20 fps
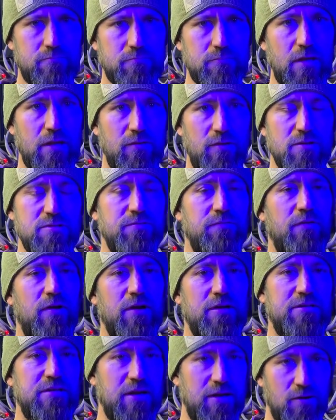there's some very
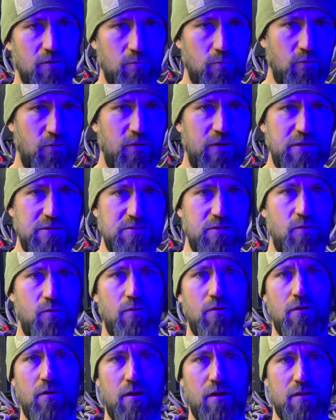terrible things going
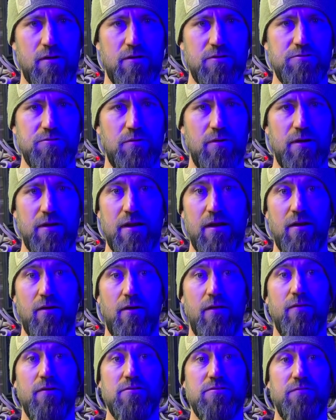on in our country right now,
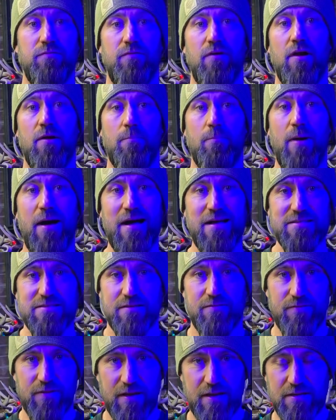and there's some very
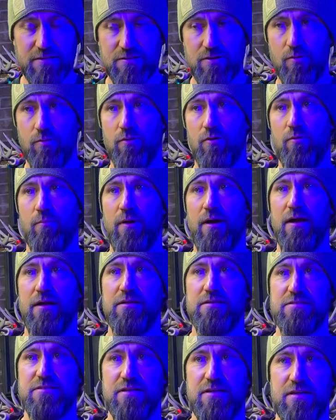positive things going on behind the
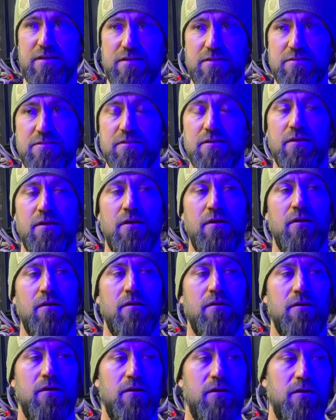scenes.
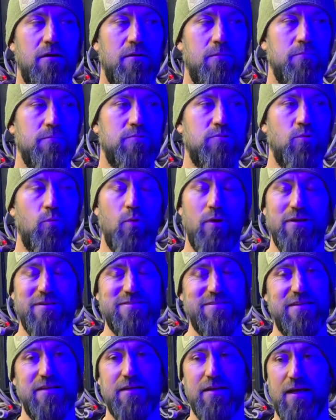Um, to what
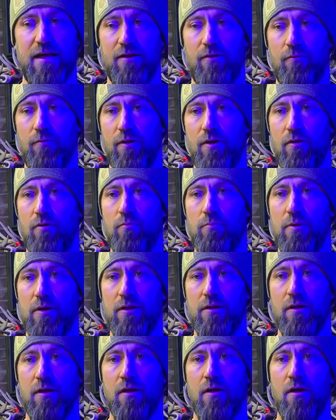extent, I don't know, but
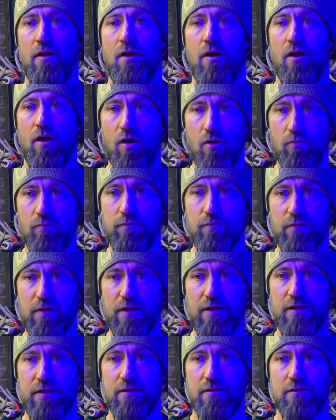hopefully,